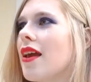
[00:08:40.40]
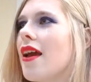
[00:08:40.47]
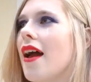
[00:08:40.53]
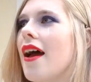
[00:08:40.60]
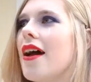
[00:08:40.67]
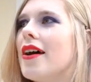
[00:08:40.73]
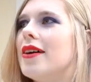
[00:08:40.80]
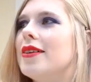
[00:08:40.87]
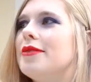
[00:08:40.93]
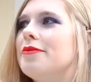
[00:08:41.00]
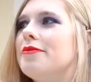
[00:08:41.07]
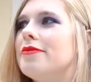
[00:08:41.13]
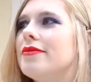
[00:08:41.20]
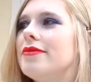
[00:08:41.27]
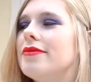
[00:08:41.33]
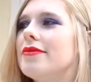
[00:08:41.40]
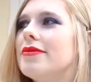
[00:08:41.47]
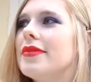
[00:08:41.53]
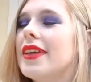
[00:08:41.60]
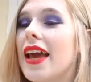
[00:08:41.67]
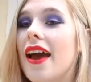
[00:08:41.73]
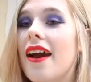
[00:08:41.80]

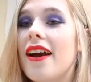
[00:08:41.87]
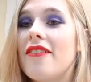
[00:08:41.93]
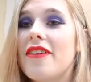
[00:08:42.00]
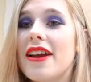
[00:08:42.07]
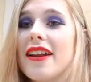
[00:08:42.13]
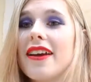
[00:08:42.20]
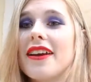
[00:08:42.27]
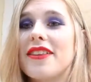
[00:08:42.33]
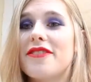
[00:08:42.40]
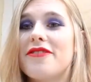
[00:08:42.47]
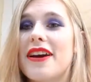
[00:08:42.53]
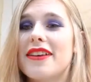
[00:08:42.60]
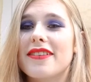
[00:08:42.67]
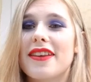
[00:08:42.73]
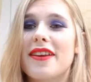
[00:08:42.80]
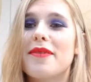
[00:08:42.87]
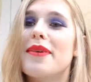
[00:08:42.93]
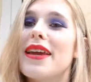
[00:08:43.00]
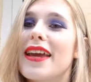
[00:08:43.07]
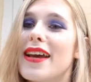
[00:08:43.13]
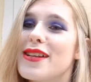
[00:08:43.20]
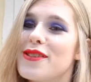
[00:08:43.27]
Yeah, I really like the fact that
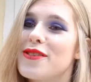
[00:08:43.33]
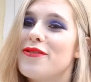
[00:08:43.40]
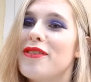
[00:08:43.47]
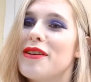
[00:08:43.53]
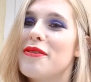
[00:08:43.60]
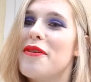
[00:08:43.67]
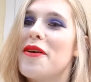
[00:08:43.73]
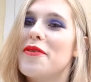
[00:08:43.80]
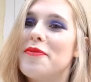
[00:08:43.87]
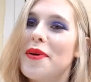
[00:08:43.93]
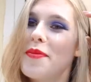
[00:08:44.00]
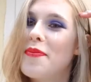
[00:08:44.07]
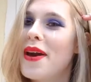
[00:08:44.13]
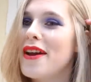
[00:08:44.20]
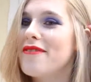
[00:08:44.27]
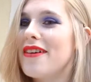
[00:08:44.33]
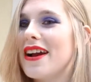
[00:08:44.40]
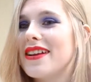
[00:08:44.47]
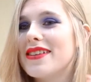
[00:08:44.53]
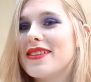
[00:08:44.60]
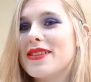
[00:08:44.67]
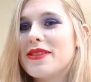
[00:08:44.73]
he gets on really well with my pet
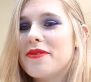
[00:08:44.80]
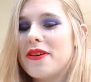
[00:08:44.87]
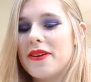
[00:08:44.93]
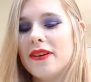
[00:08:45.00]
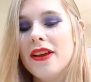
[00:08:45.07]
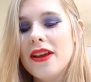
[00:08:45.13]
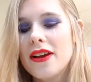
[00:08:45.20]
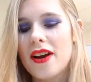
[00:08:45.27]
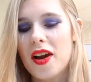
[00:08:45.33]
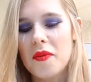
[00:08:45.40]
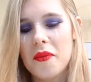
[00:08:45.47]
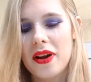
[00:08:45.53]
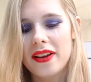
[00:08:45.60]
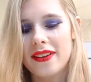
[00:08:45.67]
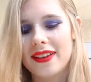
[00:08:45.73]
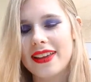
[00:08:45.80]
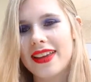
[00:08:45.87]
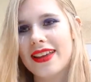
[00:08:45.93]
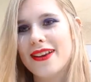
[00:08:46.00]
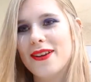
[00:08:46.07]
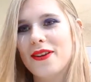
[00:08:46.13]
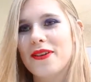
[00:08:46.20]
rats as well. I might like
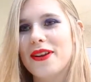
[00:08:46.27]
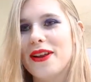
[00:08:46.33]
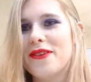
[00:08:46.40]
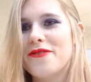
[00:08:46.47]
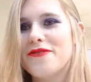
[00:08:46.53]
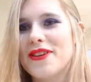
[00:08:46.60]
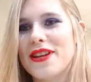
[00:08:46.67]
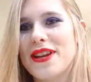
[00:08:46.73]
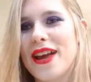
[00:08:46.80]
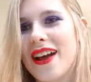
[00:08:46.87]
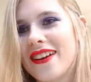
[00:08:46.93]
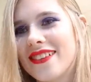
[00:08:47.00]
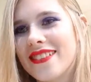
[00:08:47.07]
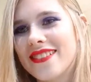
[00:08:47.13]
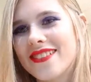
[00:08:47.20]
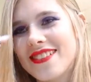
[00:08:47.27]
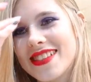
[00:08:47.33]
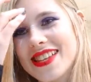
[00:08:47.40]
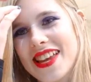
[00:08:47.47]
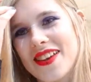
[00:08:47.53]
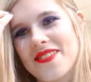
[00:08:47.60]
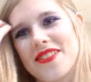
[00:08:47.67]
include a little video of them
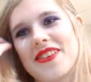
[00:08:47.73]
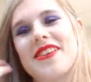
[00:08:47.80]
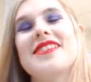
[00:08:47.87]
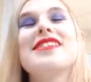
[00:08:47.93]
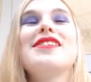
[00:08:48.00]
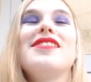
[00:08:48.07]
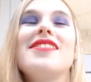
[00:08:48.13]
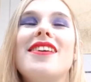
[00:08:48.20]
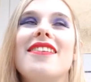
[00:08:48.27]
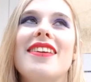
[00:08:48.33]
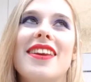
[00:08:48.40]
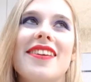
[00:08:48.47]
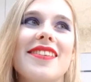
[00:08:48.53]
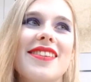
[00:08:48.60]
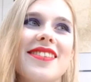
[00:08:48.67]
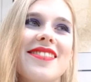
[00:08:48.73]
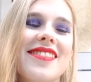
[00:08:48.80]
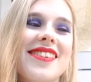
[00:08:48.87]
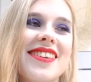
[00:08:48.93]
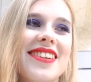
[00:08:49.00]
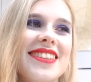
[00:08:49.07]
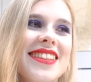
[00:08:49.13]
together because it's so cute to
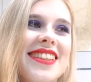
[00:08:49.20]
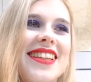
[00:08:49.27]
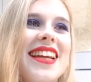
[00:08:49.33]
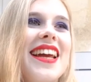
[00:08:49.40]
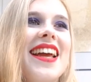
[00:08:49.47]
watch.